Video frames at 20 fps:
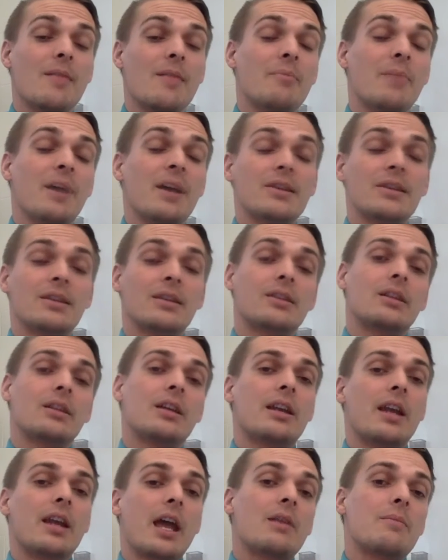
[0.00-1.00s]
Basically,
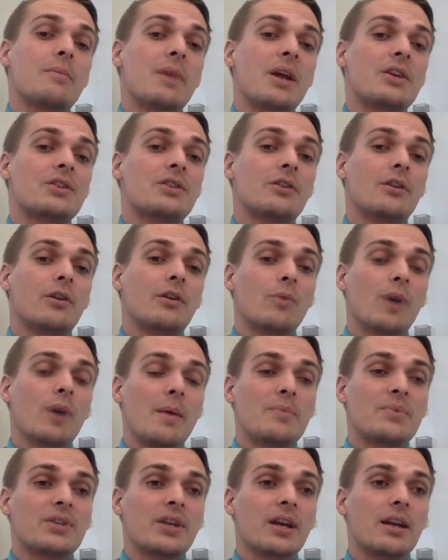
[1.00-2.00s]
an animation on a
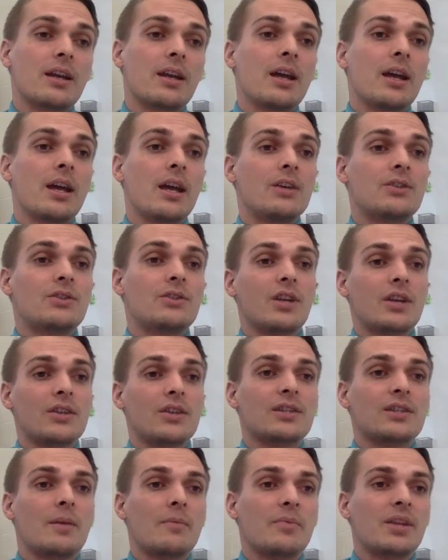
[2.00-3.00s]
website is
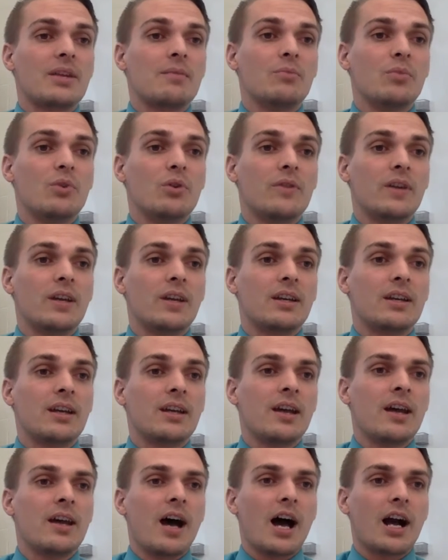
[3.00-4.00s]
just something moving
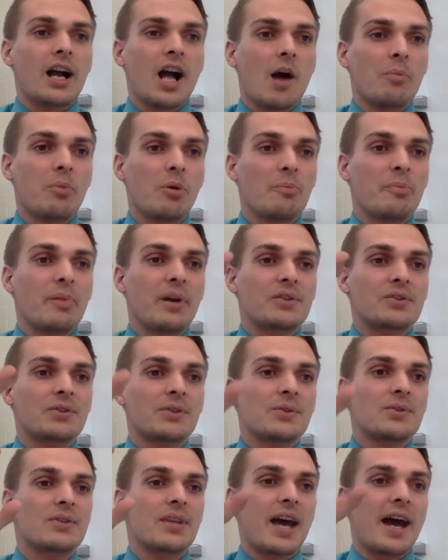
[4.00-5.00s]
a couple
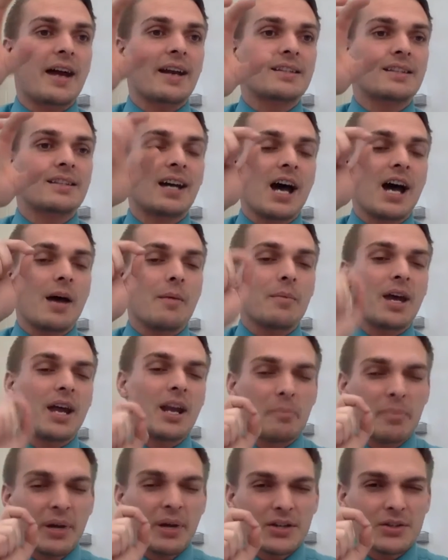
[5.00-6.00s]
pixels at a time.
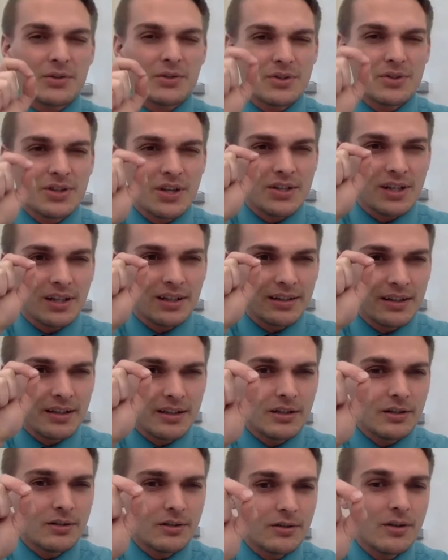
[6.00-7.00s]
And a pixel is just a
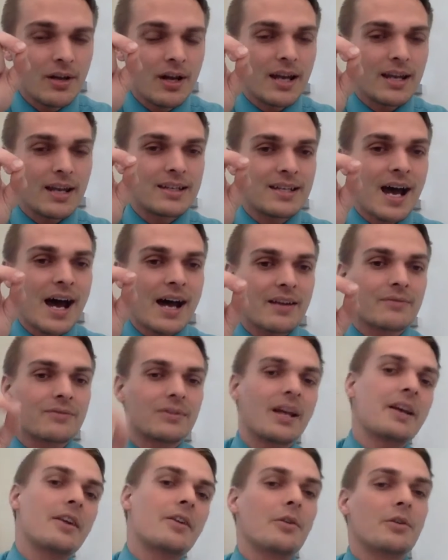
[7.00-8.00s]
little dot of
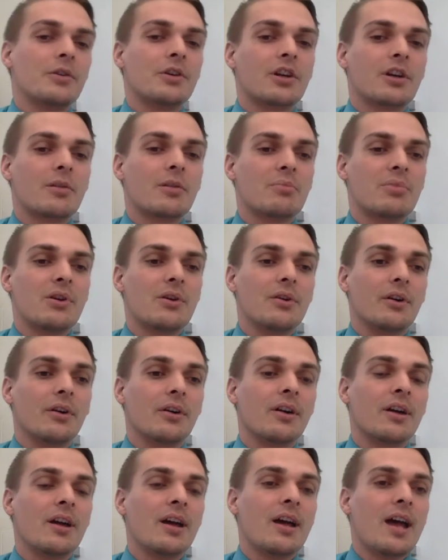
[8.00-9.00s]
light on your
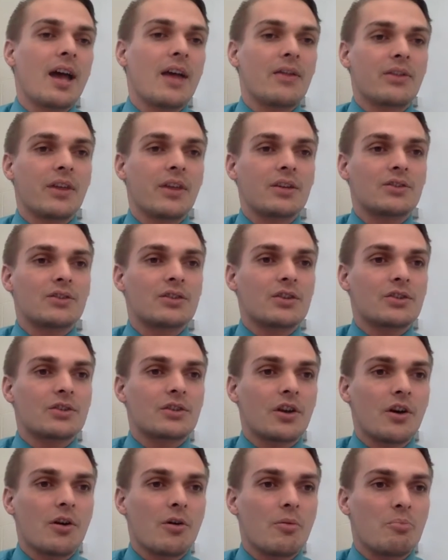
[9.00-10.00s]
computer. And things just
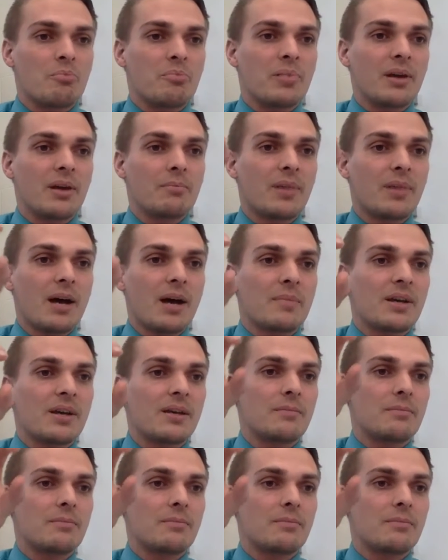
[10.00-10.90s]
go bit by bit,